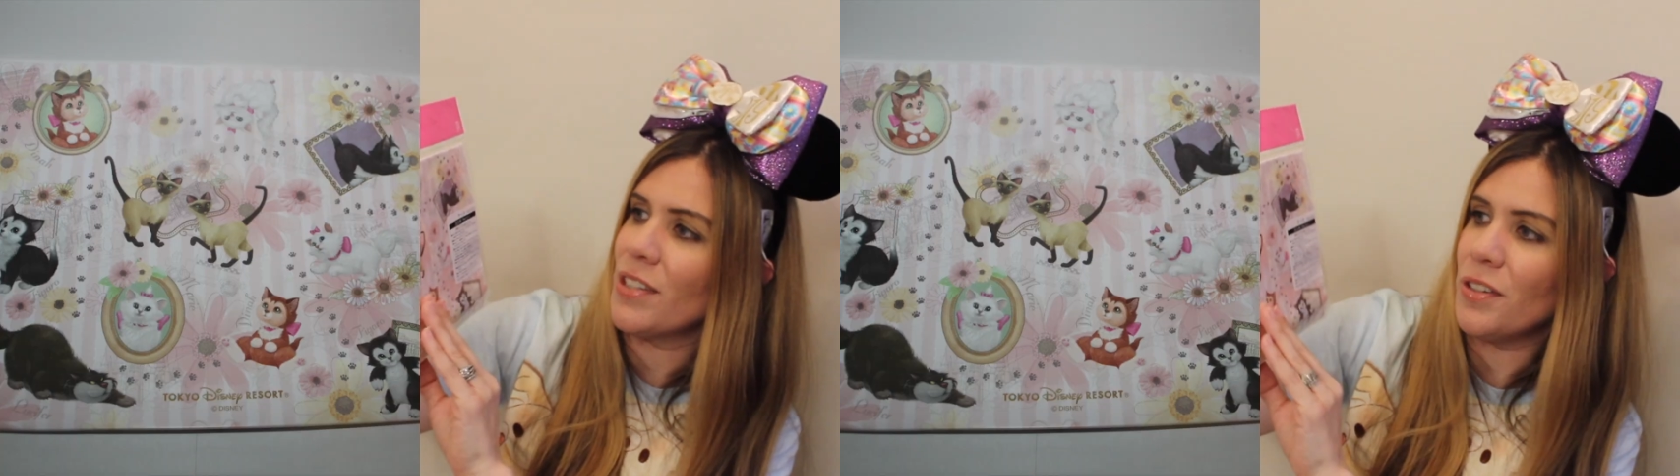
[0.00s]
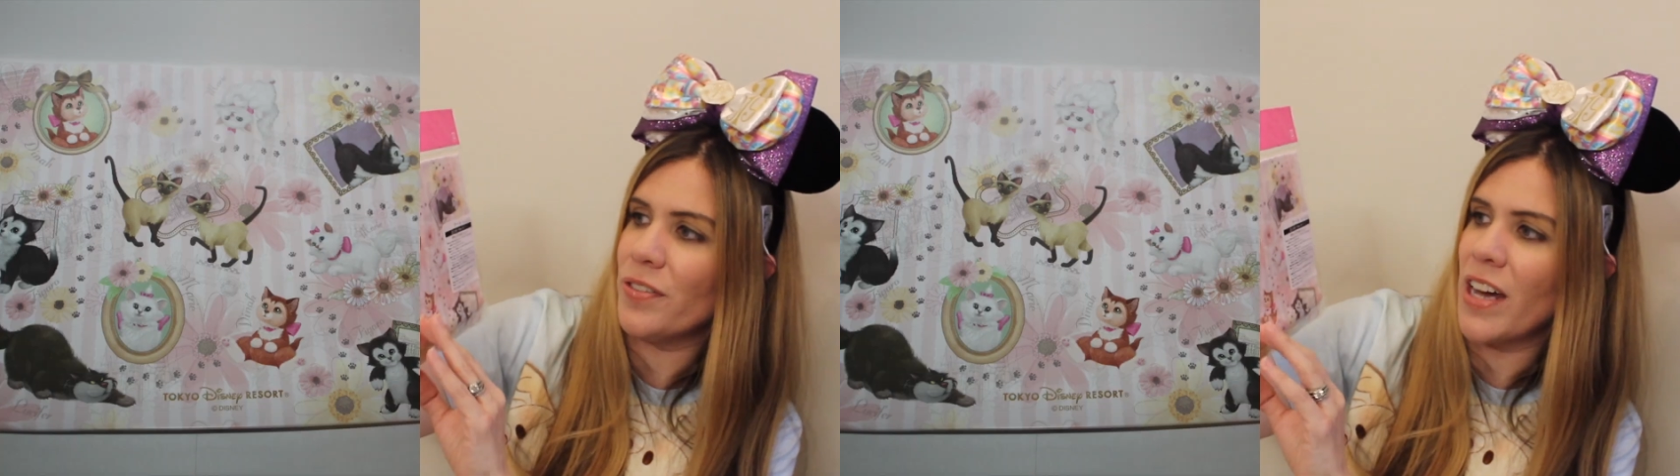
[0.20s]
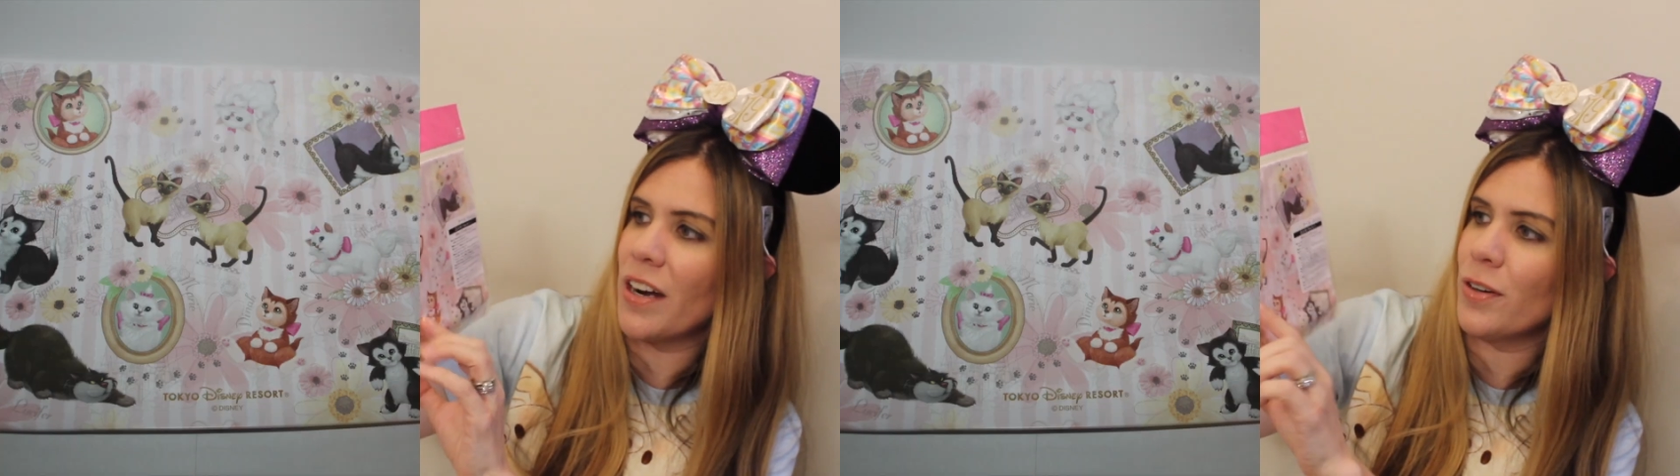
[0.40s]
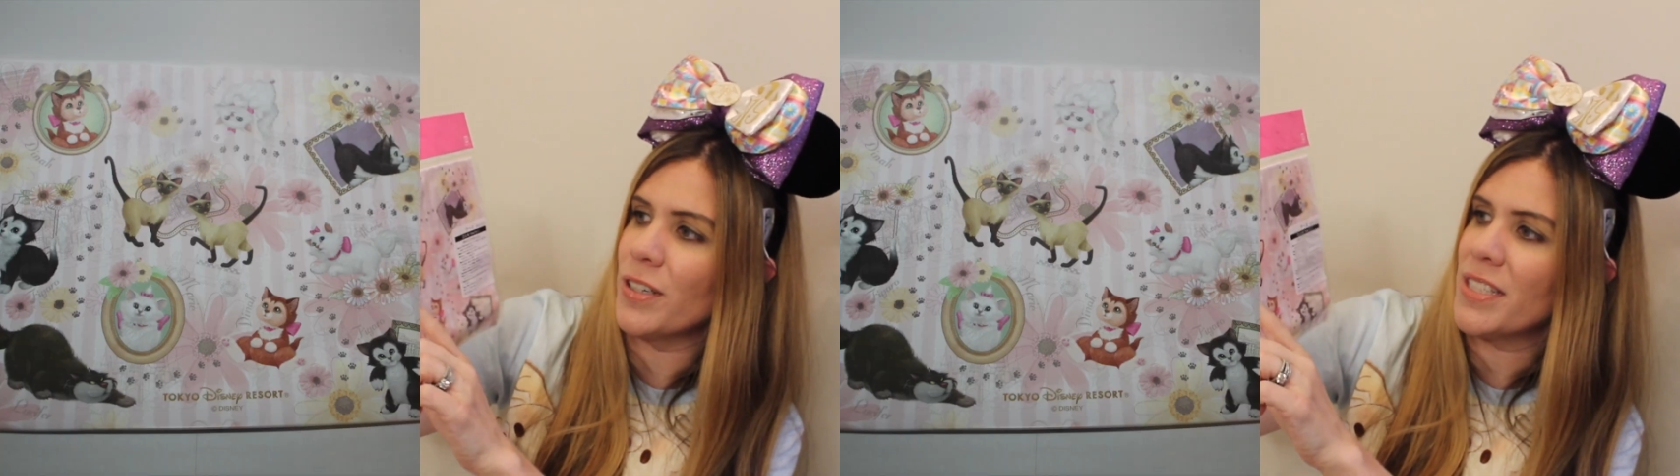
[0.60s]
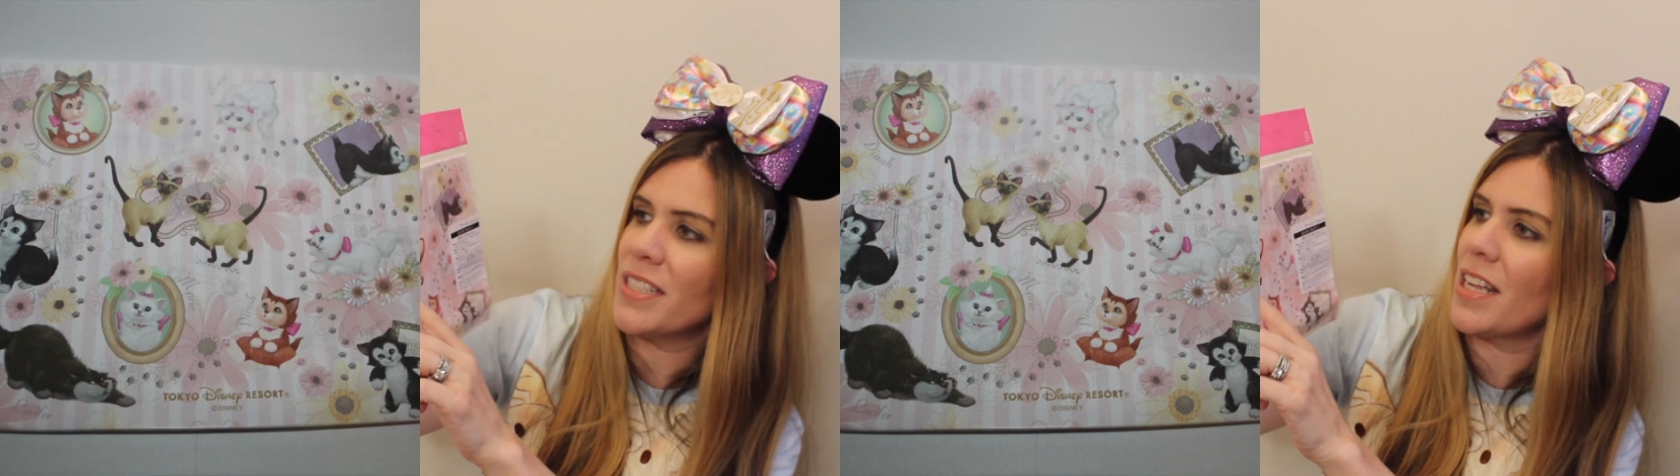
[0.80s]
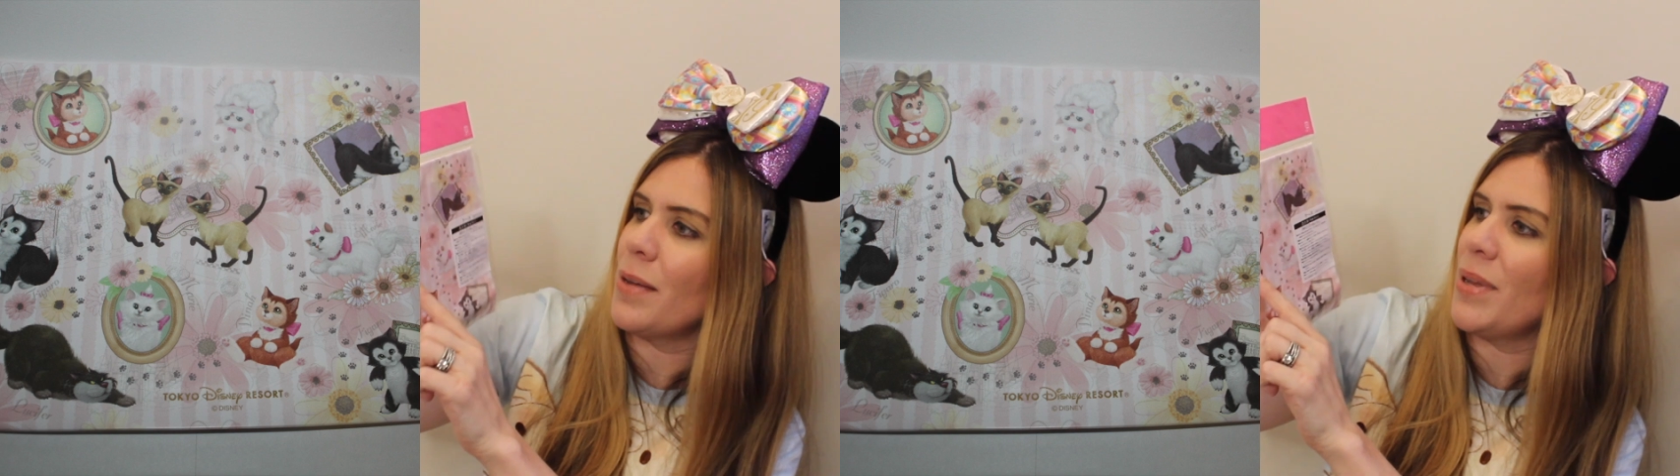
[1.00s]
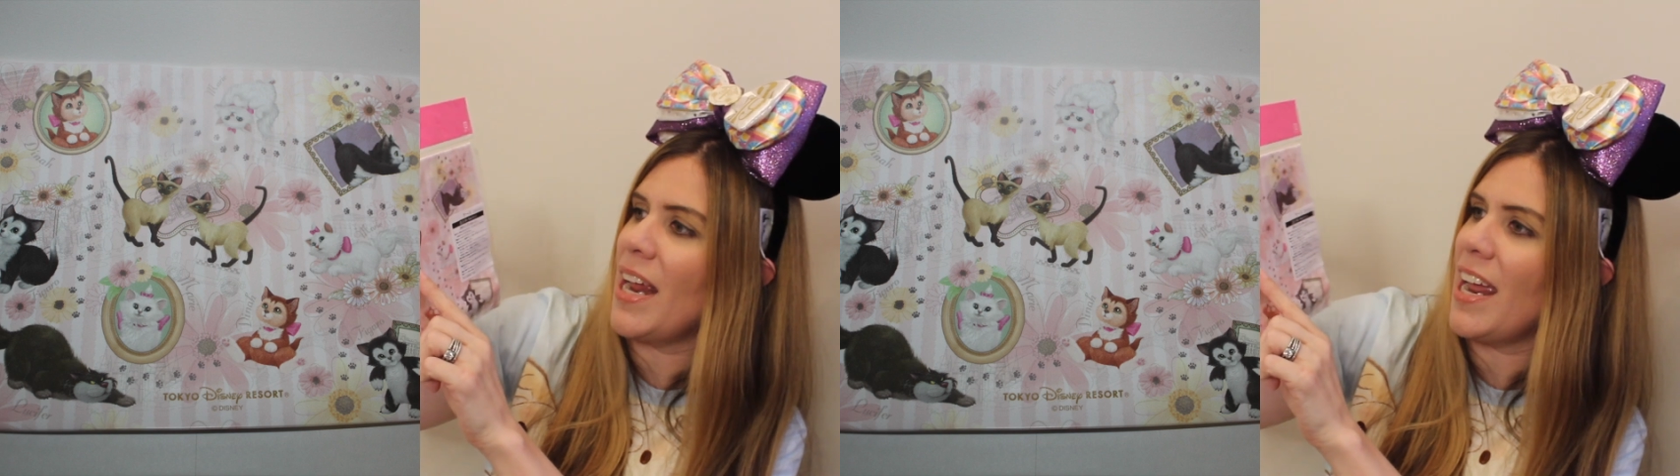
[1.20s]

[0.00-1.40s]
So you've got, of course, Sam and